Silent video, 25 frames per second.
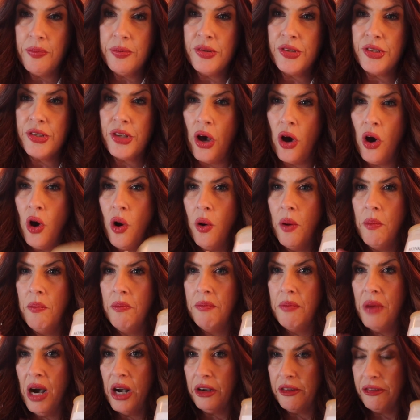So
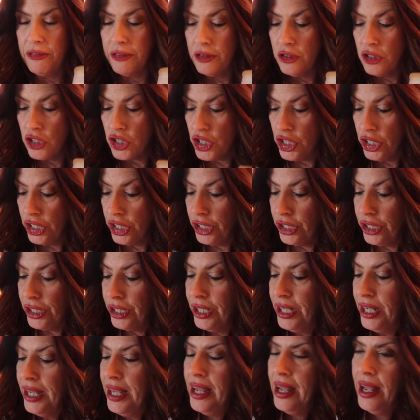monk fruit
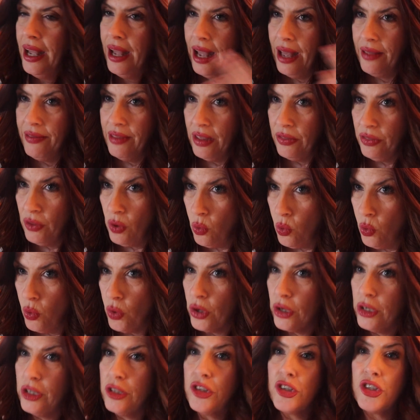sugar and then the
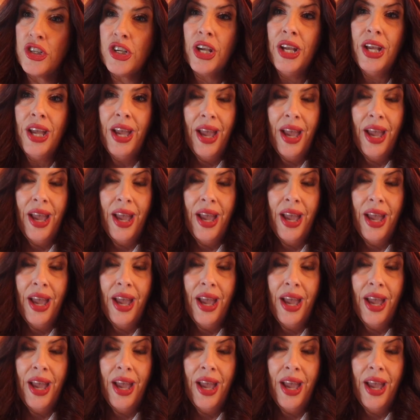orange.